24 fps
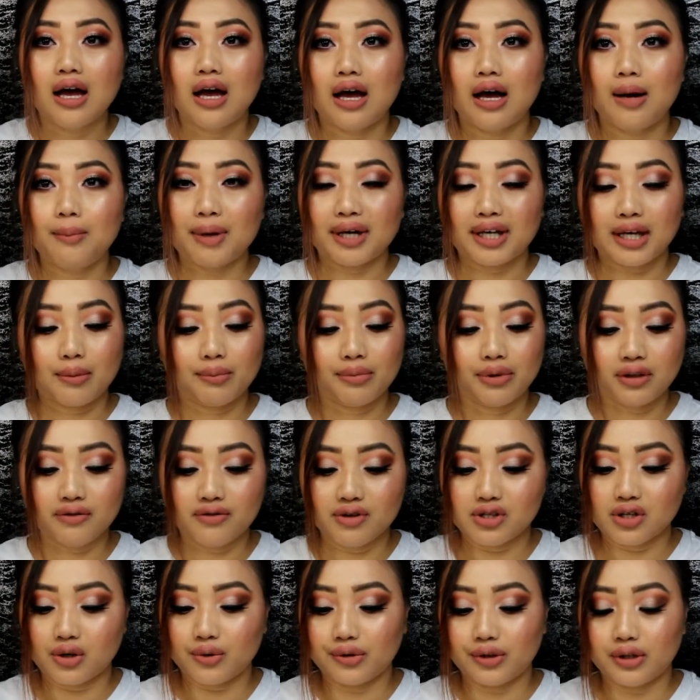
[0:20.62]
Um, I can't
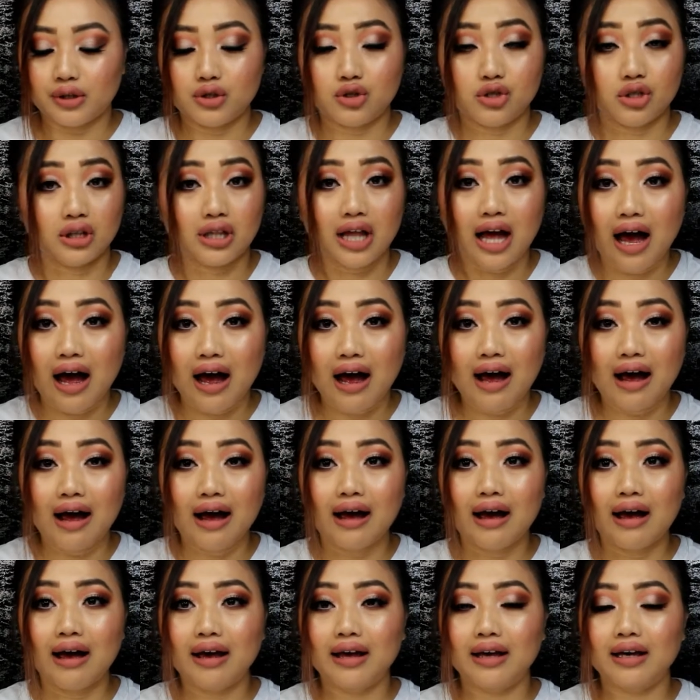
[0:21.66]
believe it's already
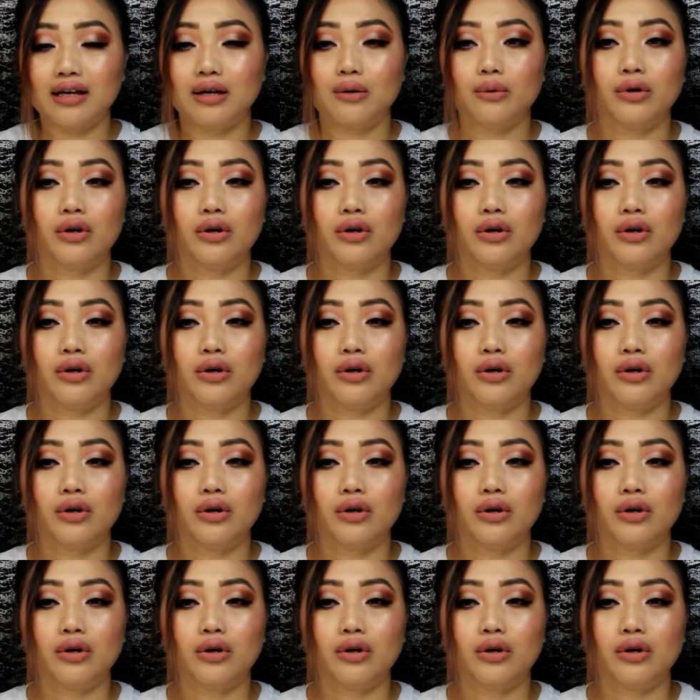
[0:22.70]
July.